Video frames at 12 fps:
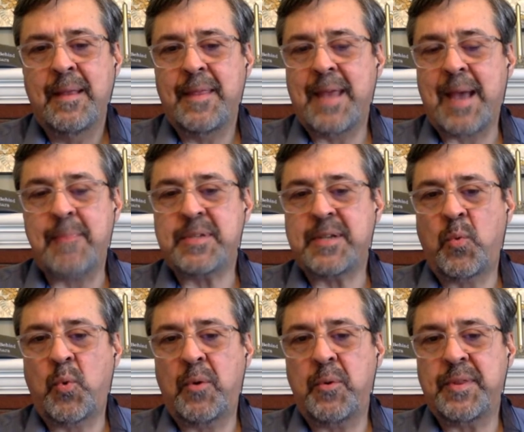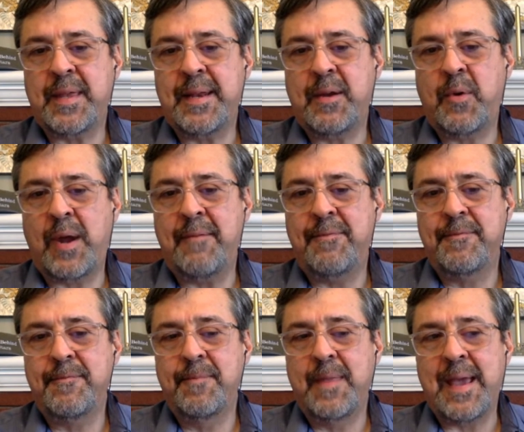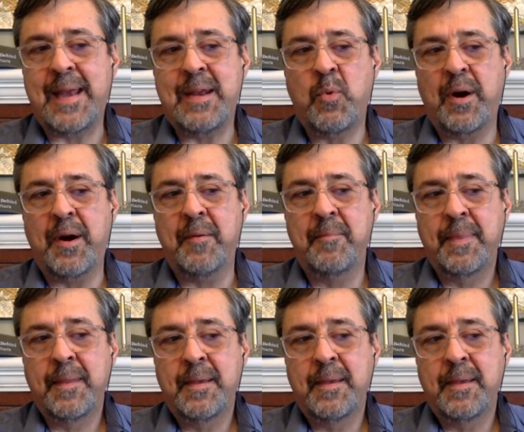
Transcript: the app's going to work with any grave anywhere